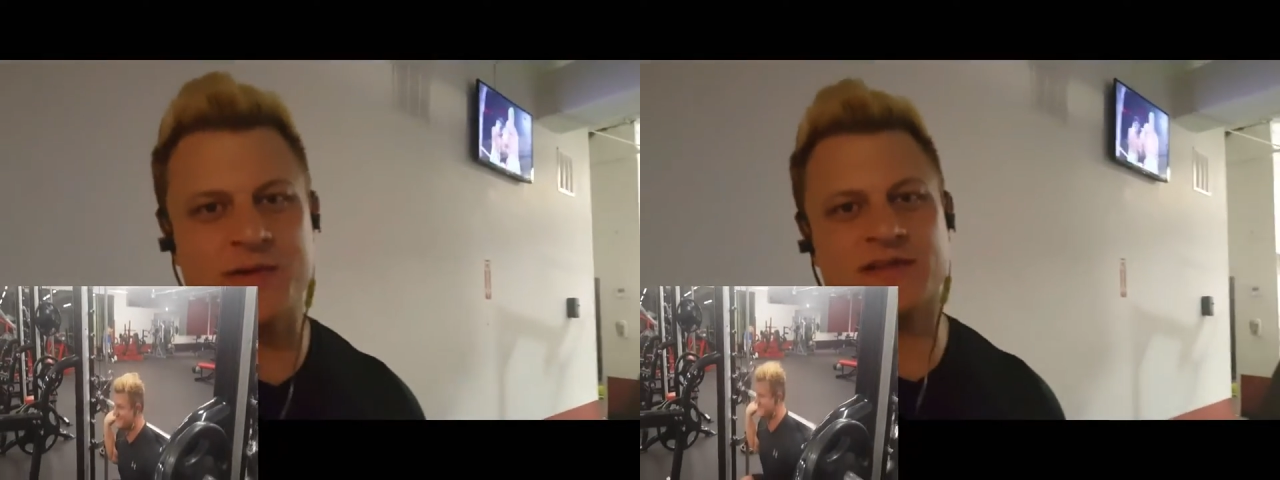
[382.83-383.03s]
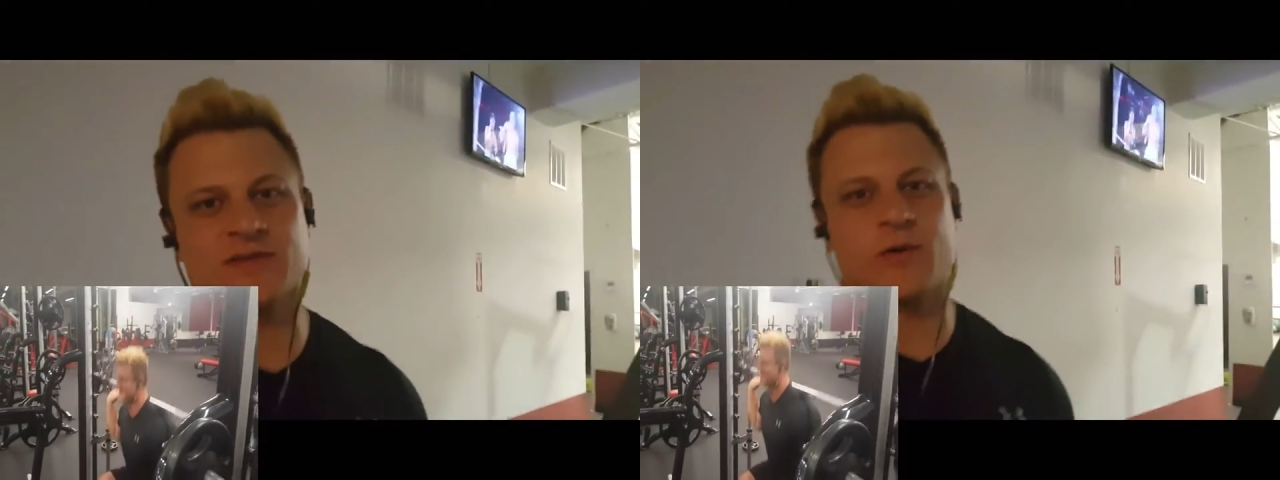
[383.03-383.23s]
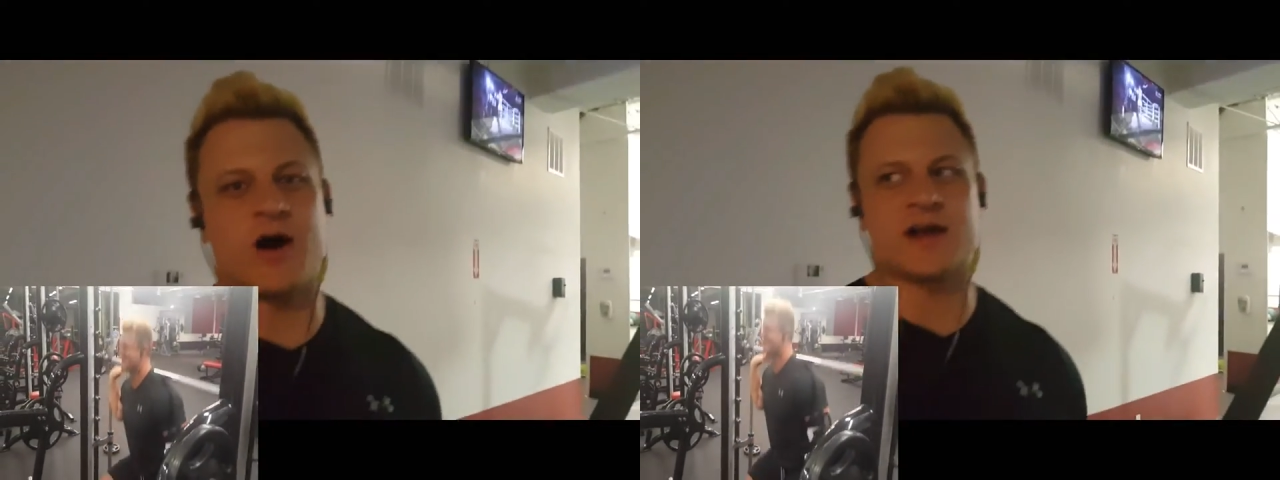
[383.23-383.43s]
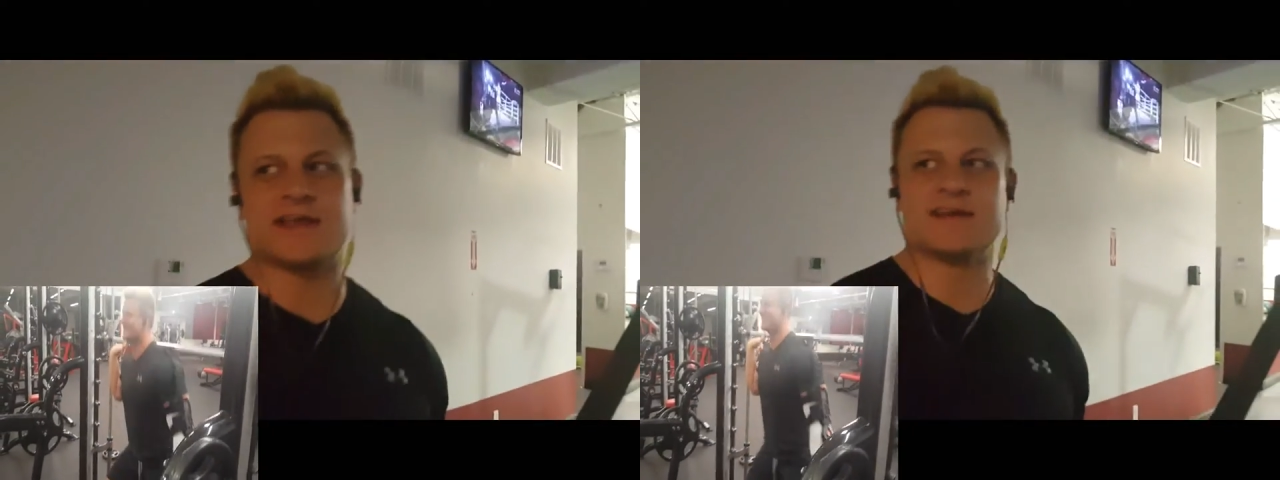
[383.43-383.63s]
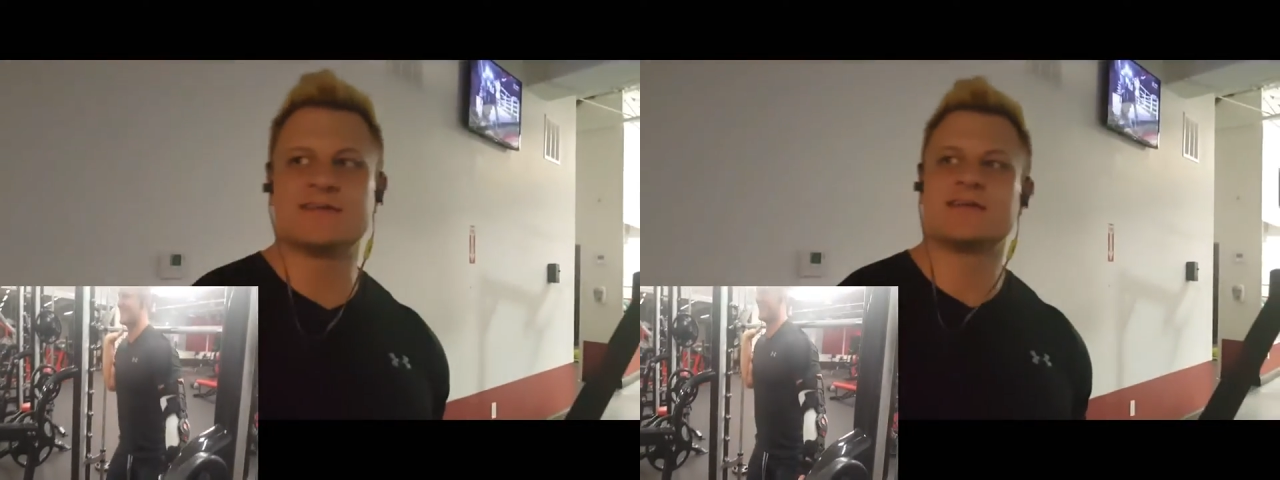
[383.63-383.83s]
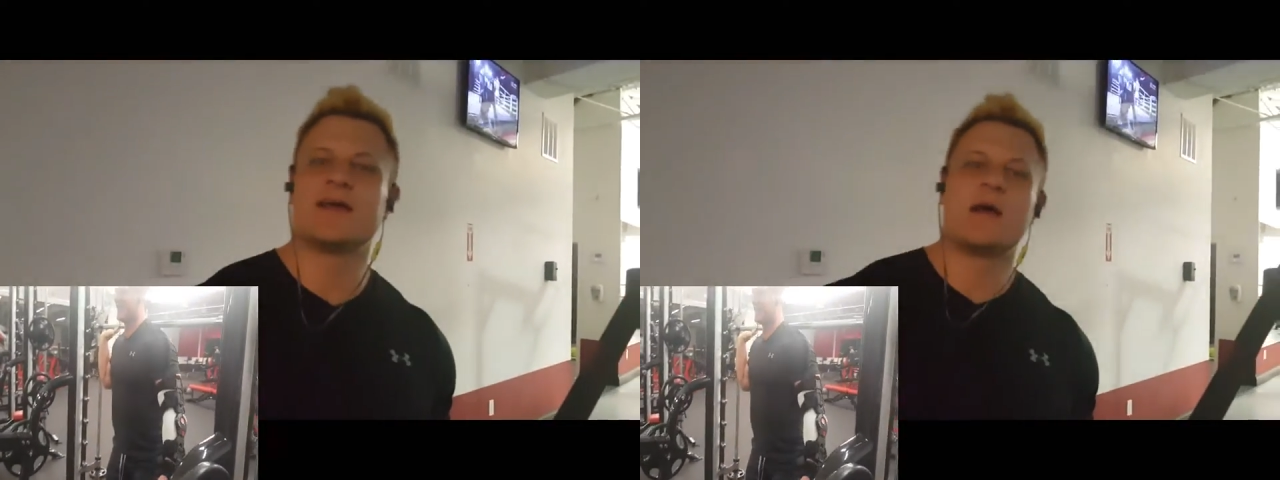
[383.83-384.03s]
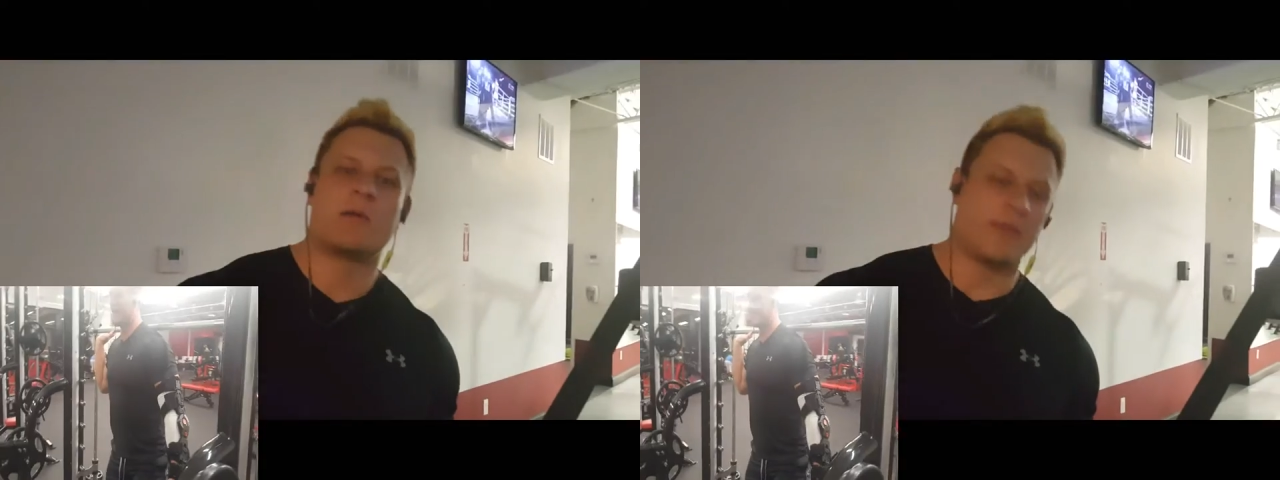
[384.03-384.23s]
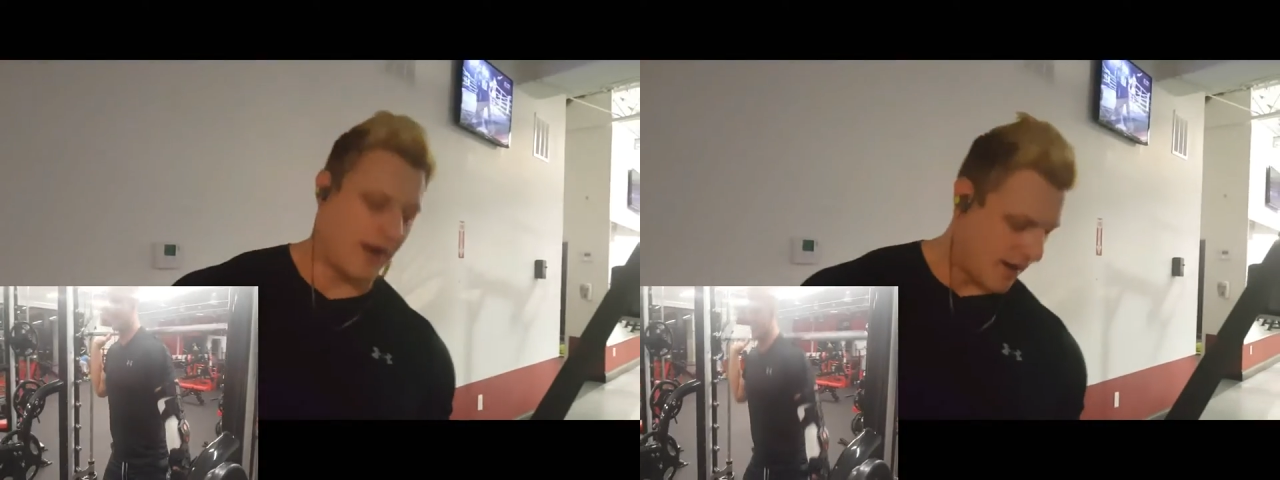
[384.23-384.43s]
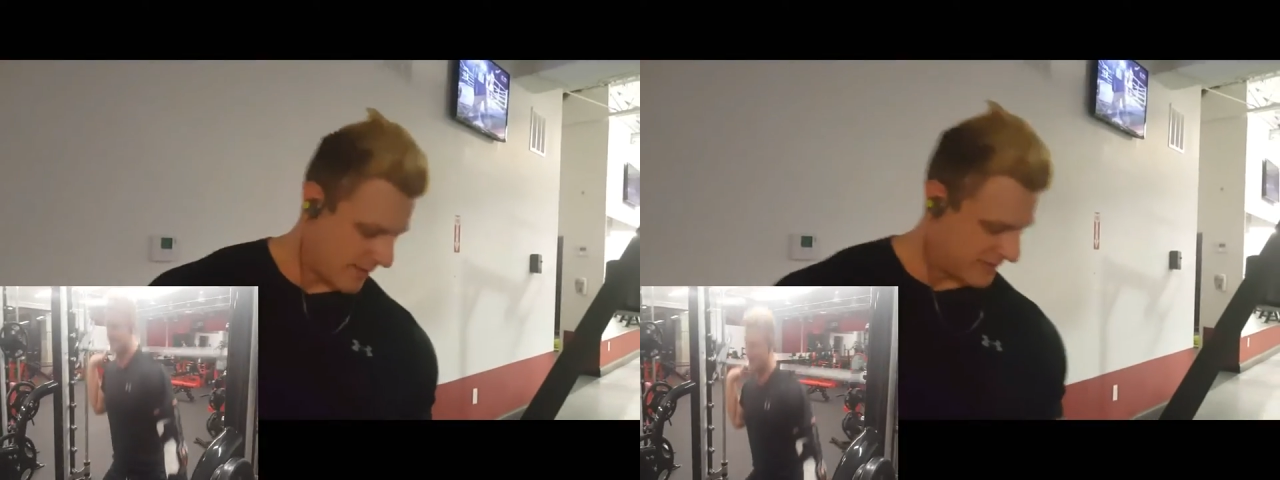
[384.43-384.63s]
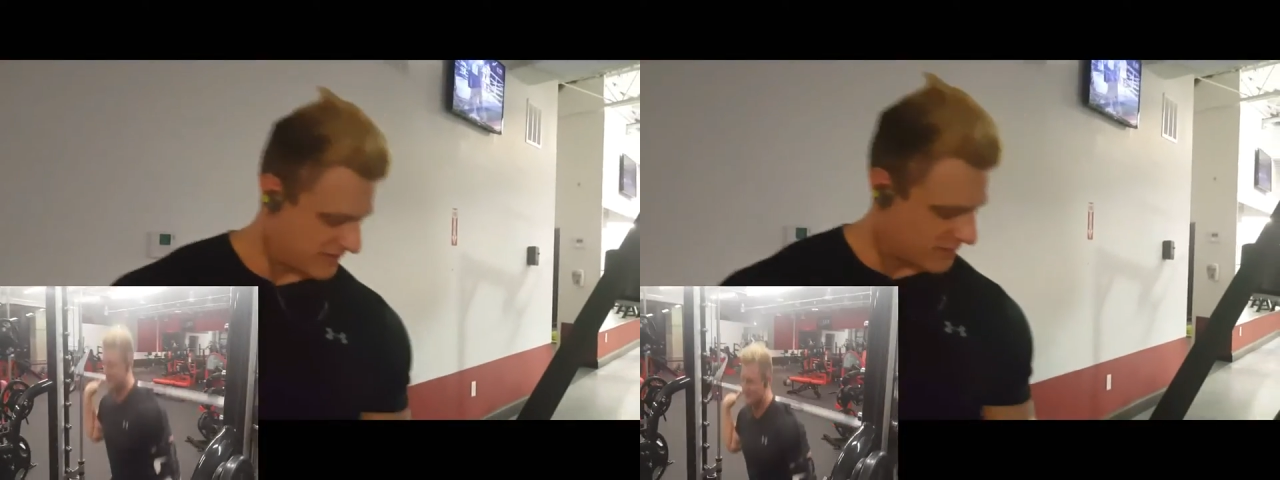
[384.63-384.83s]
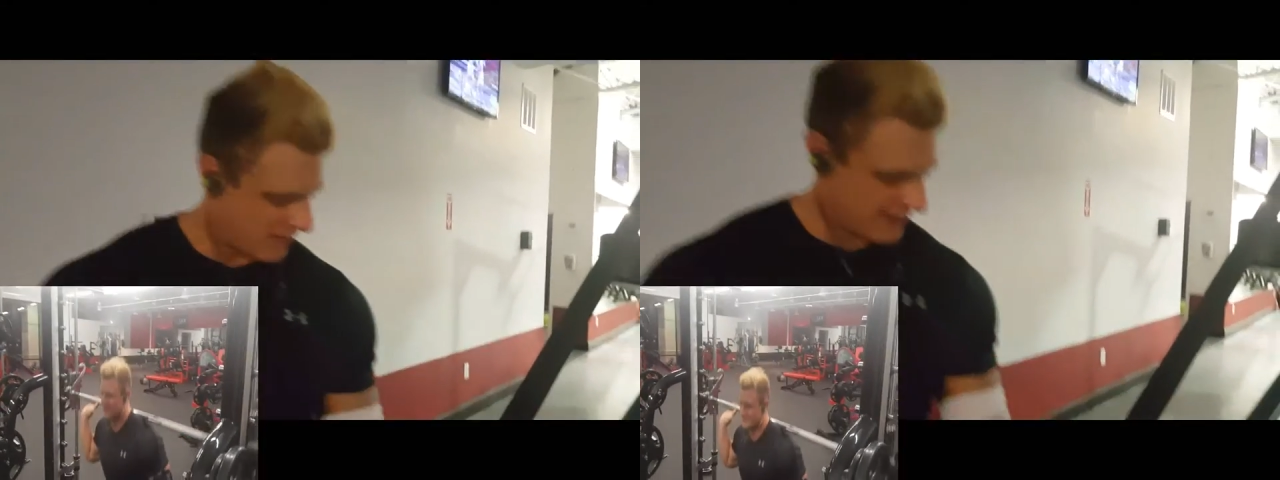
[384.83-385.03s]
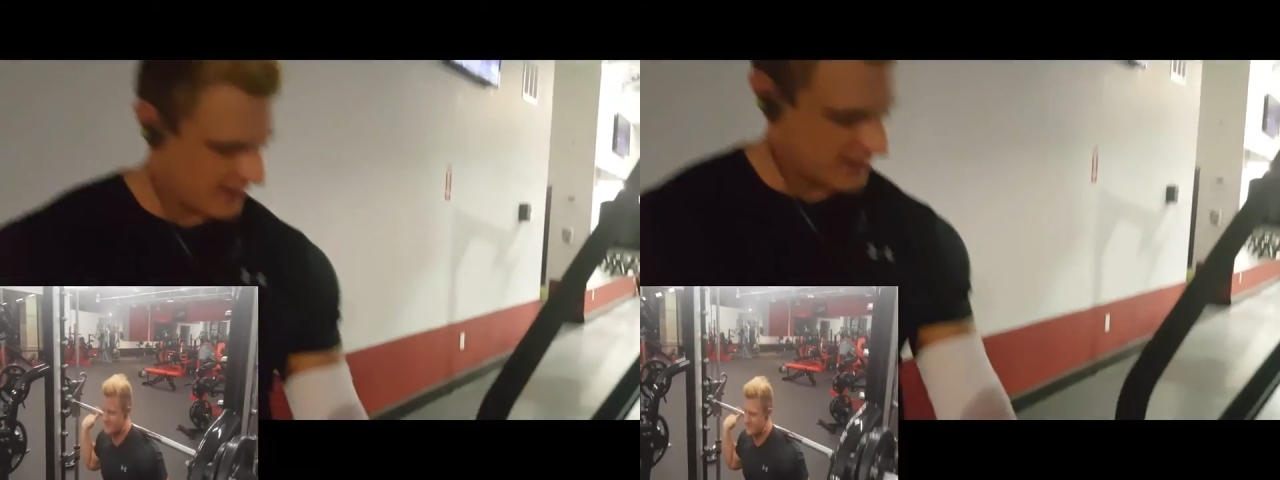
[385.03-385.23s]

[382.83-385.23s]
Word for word: minutes of walking. But my arm is swelling